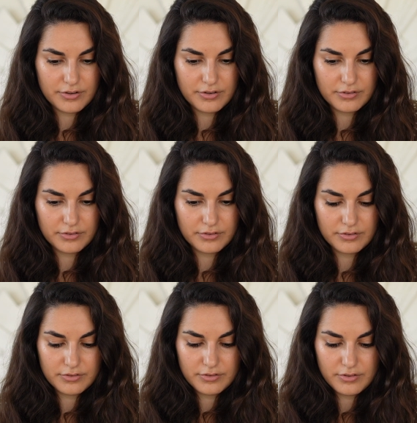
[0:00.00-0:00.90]

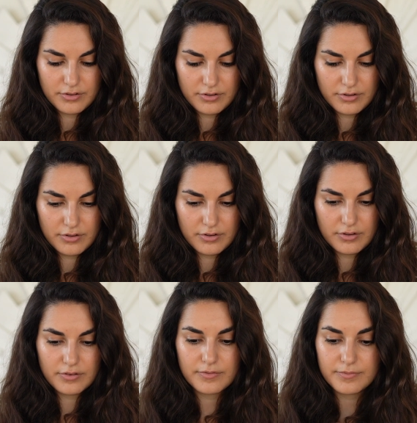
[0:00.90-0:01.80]

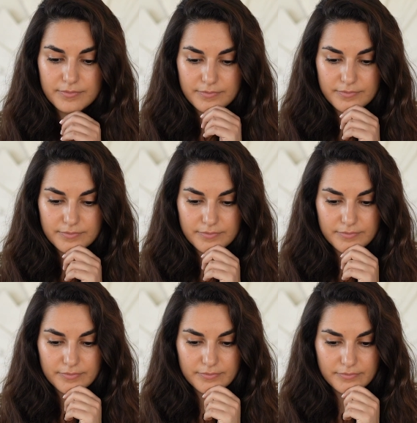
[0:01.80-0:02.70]

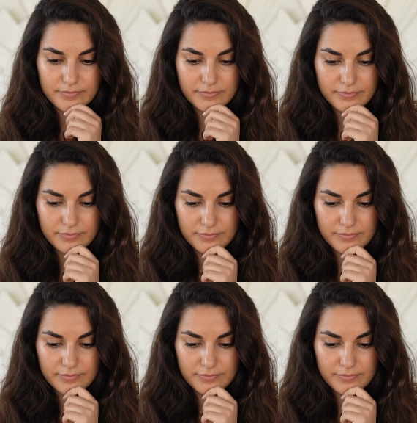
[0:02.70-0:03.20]
(silence)